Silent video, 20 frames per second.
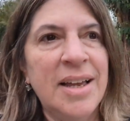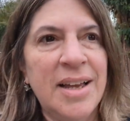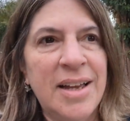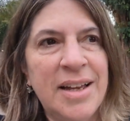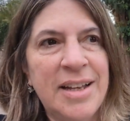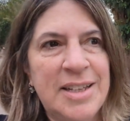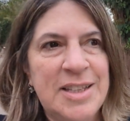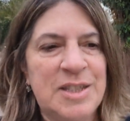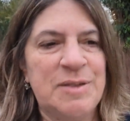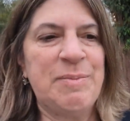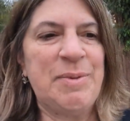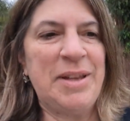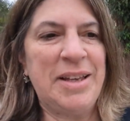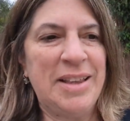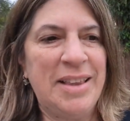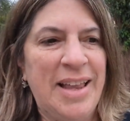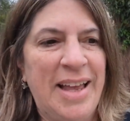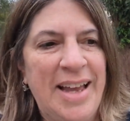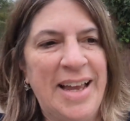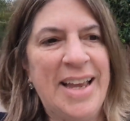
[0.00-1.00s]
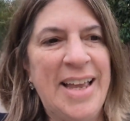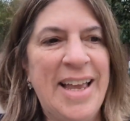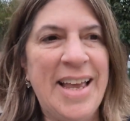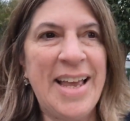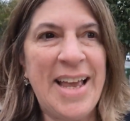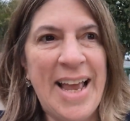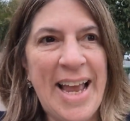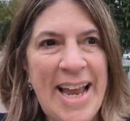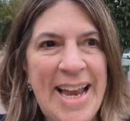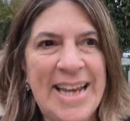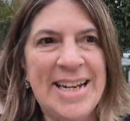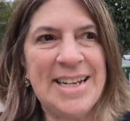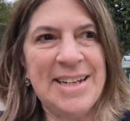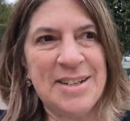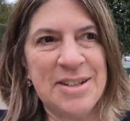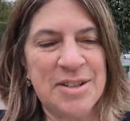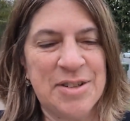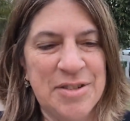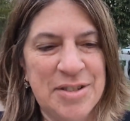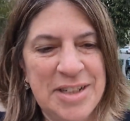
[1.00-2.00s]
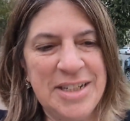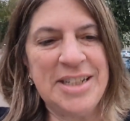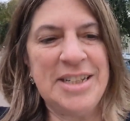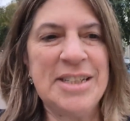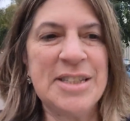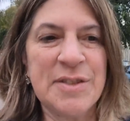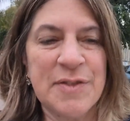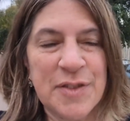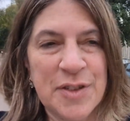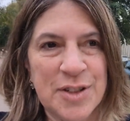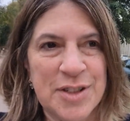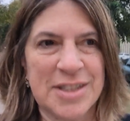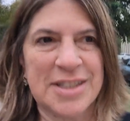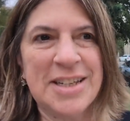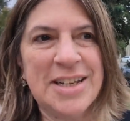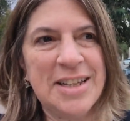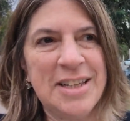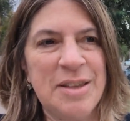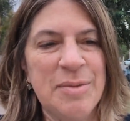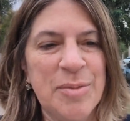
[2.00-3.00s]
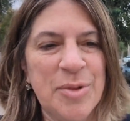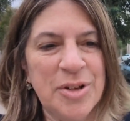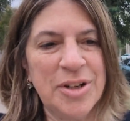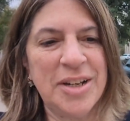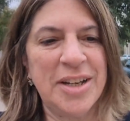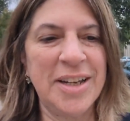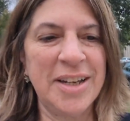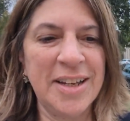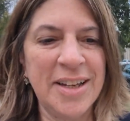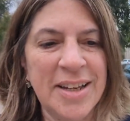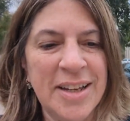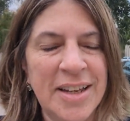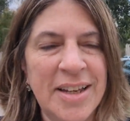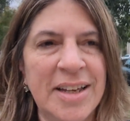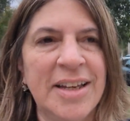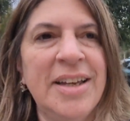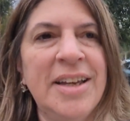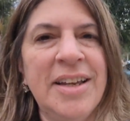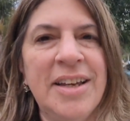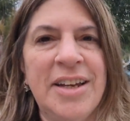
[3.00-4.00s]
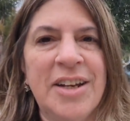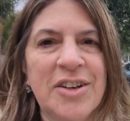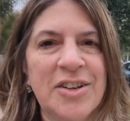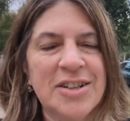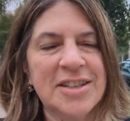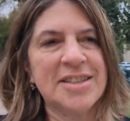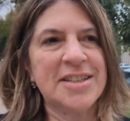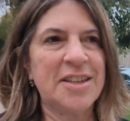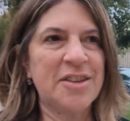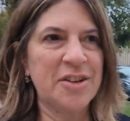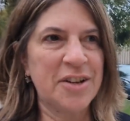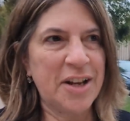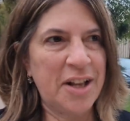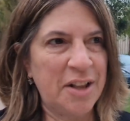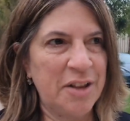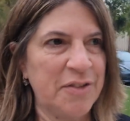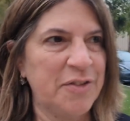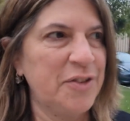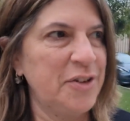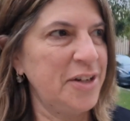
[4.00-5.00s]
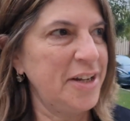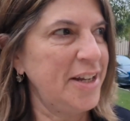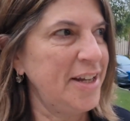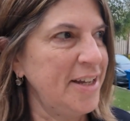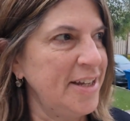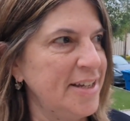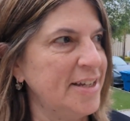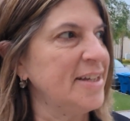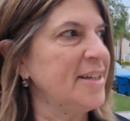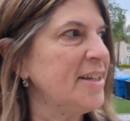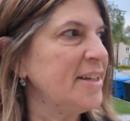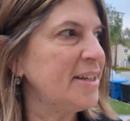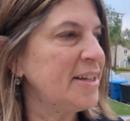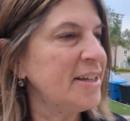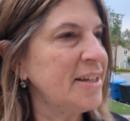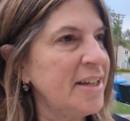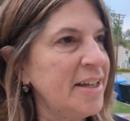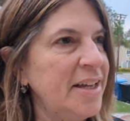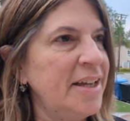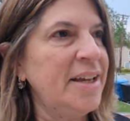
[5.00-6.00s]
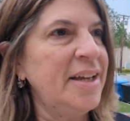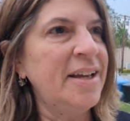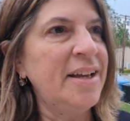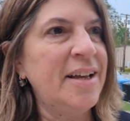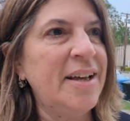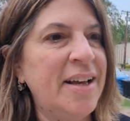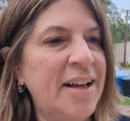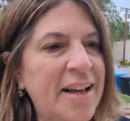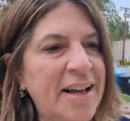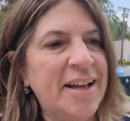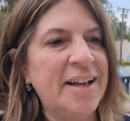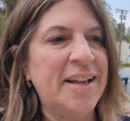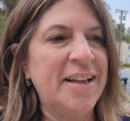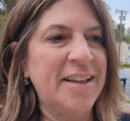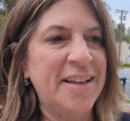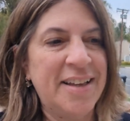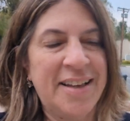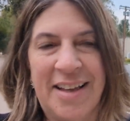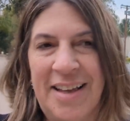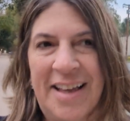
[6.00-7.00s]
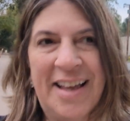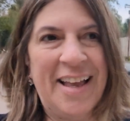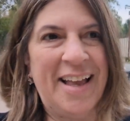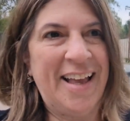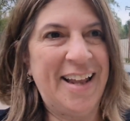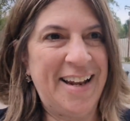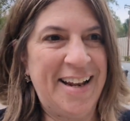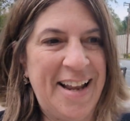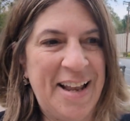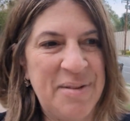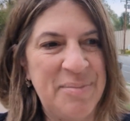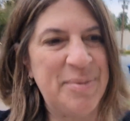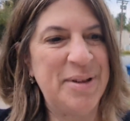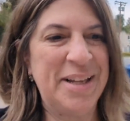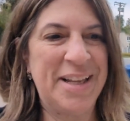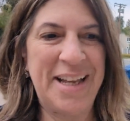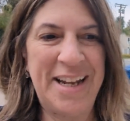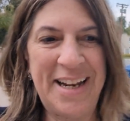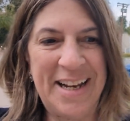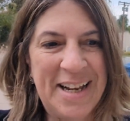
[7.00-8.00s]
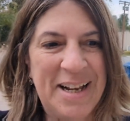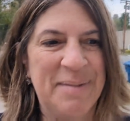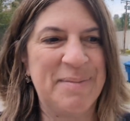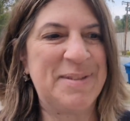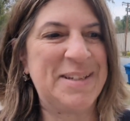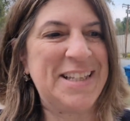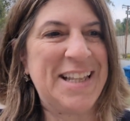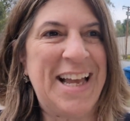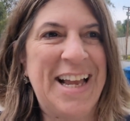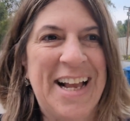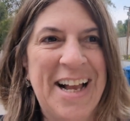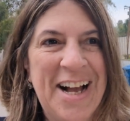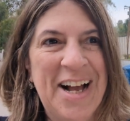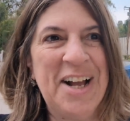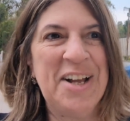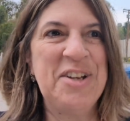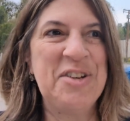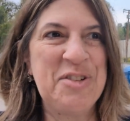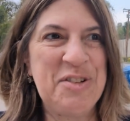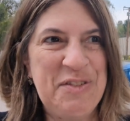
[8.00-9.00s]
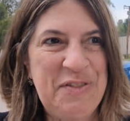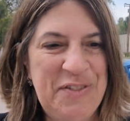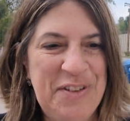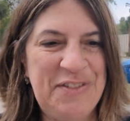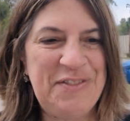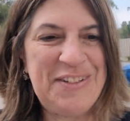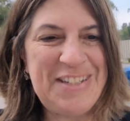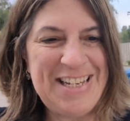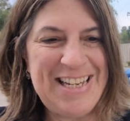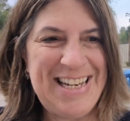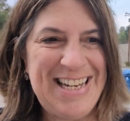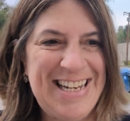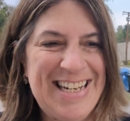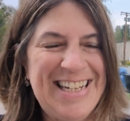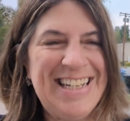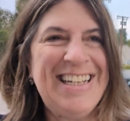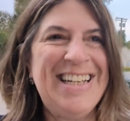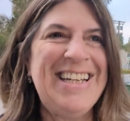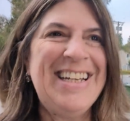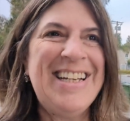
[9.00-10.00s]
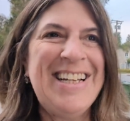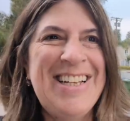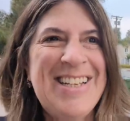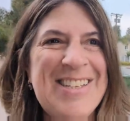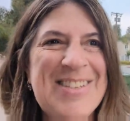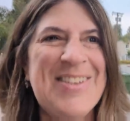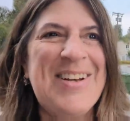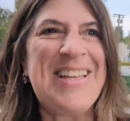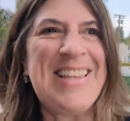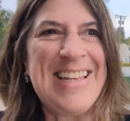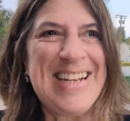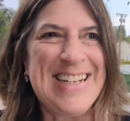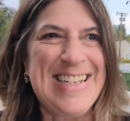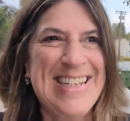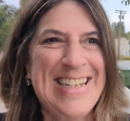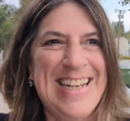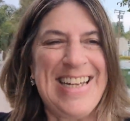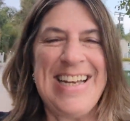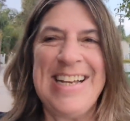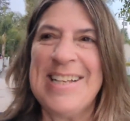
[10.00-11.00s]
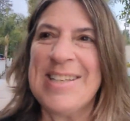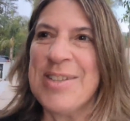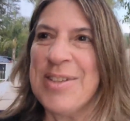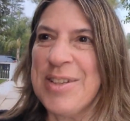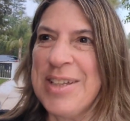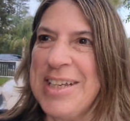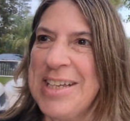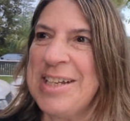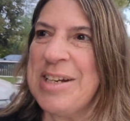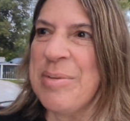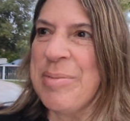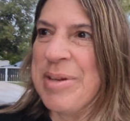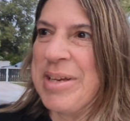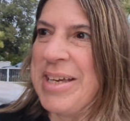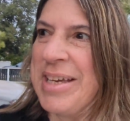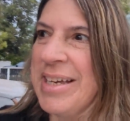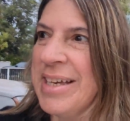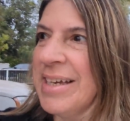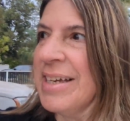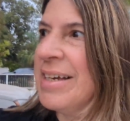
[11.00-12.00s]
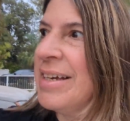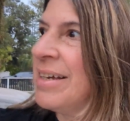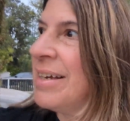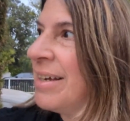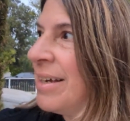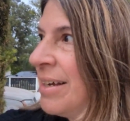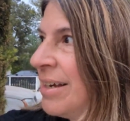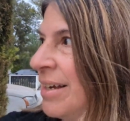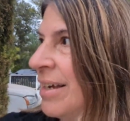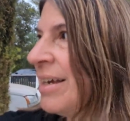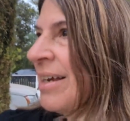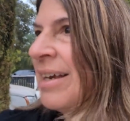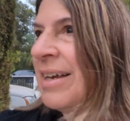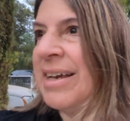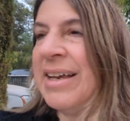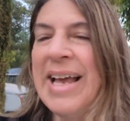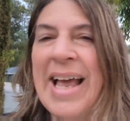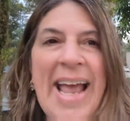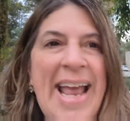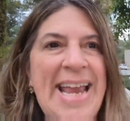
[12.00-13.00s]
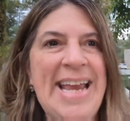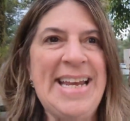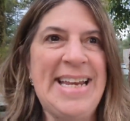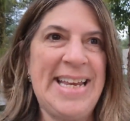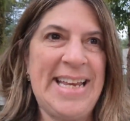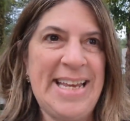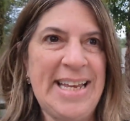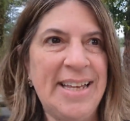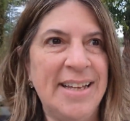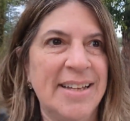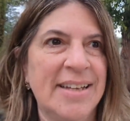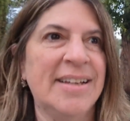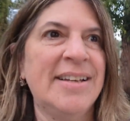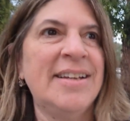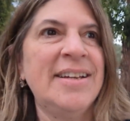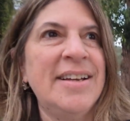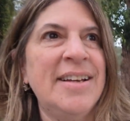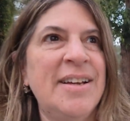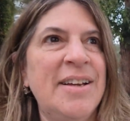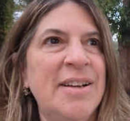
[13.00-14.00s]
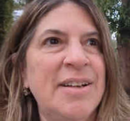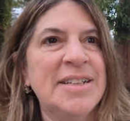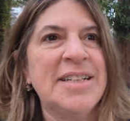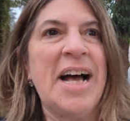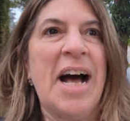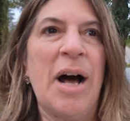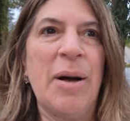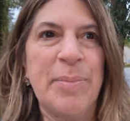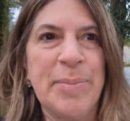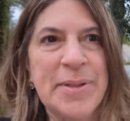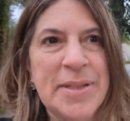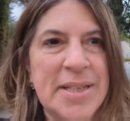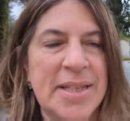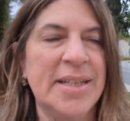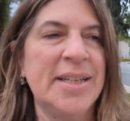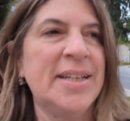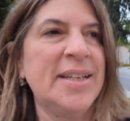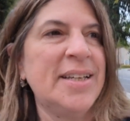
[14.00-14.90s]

it's been like 80 degrees first thing in the morning here in Southern California. Uh, and it had been getting up to like 115. So I think today it's only going to be 80 tops.